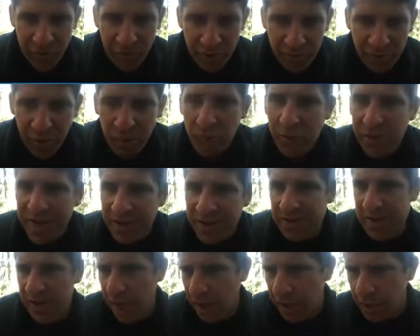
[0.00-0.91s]

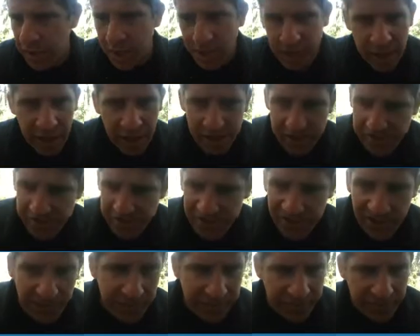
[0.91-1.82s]
poeticize that kind of
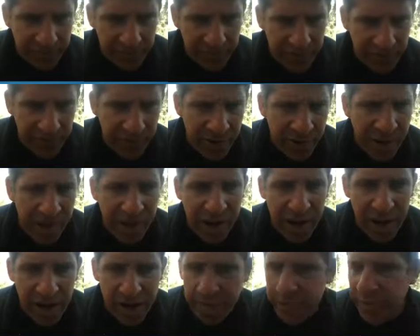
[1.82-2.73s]
stuff.
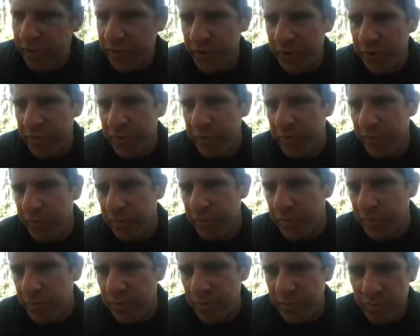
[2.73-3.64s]
And Emerson
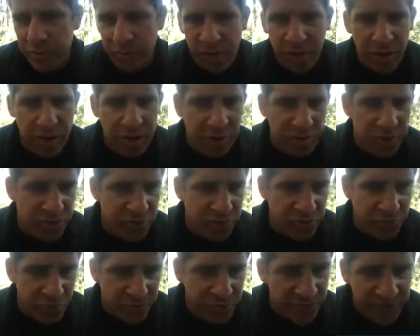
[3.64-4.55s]

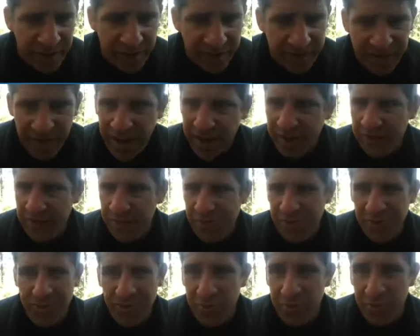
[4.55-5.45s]
rejoiced in that fact.
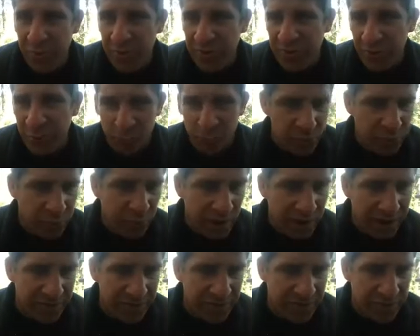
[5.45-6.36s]
As he said, with the
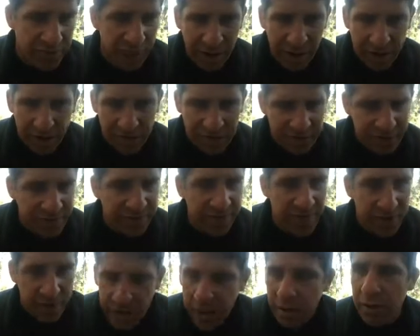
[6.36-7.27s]
rise of democracy, the
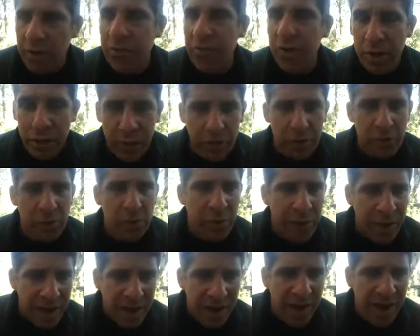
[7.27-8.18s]
near, the low,
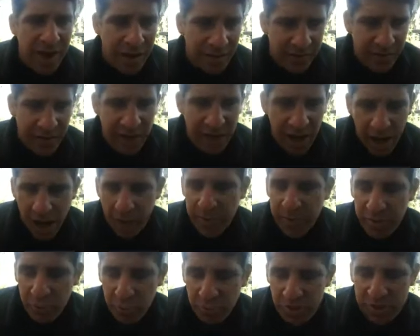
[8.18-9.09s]
and the
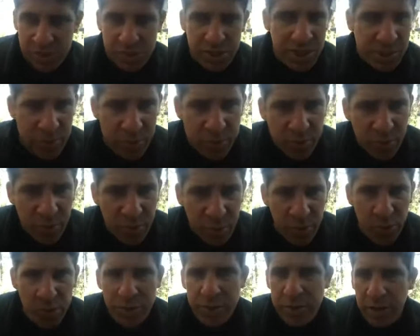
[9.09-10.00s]
common was
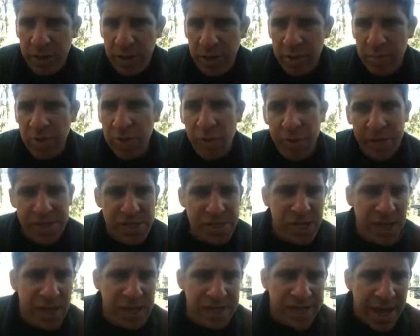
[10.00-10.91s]
explored and
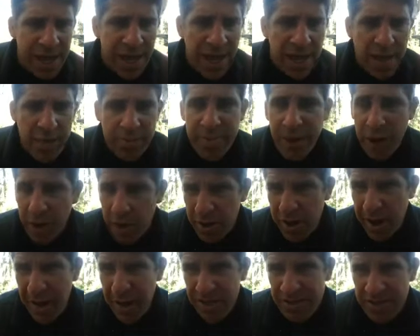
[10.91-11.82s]
poeticized.
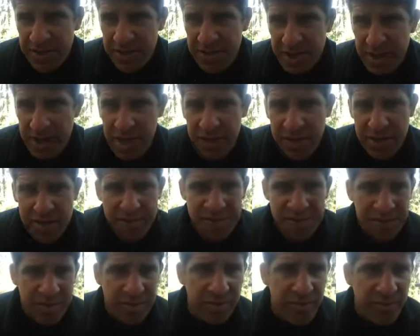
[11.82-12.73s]
Paradox is
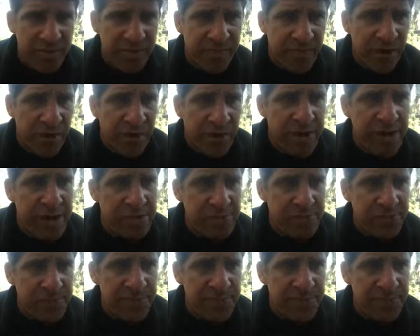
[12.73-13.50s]
something very